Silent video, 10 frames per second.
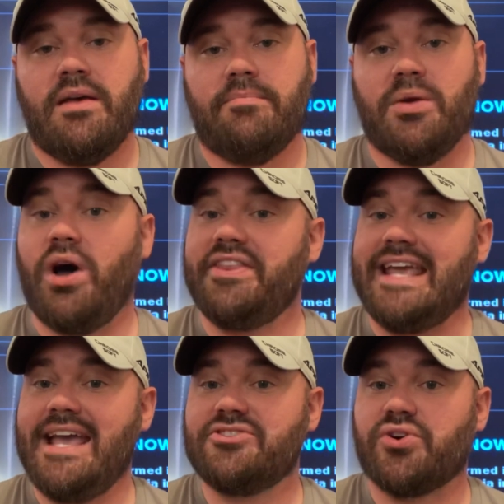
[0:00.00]
Meanwhile,
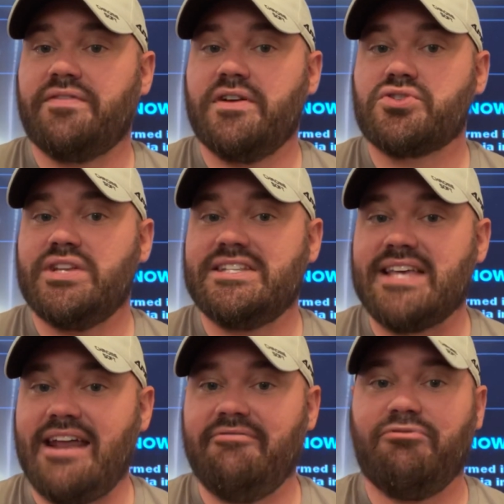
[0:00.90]
the A's are officially
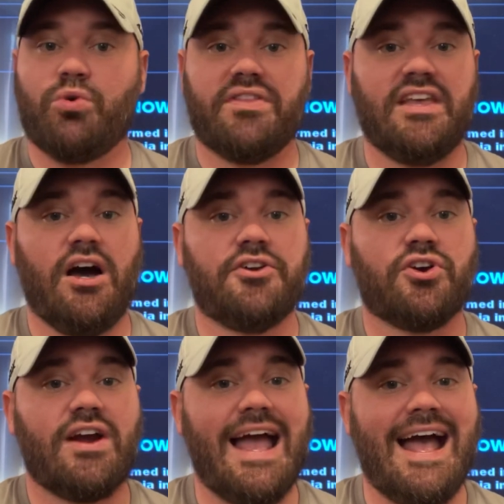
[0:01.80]
10 and 4 to the
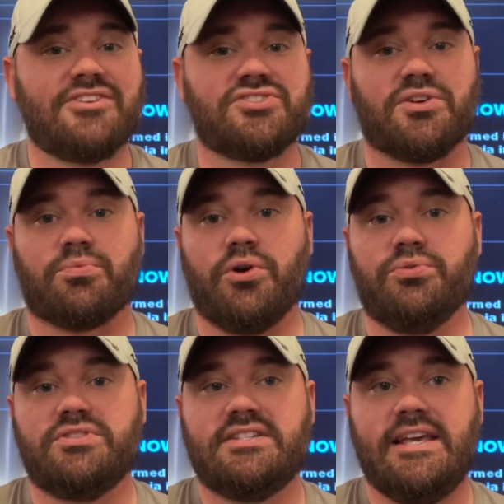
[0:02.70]
under as the
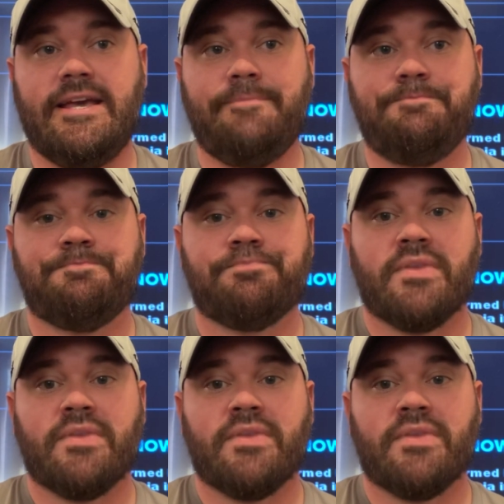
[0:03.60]
road team.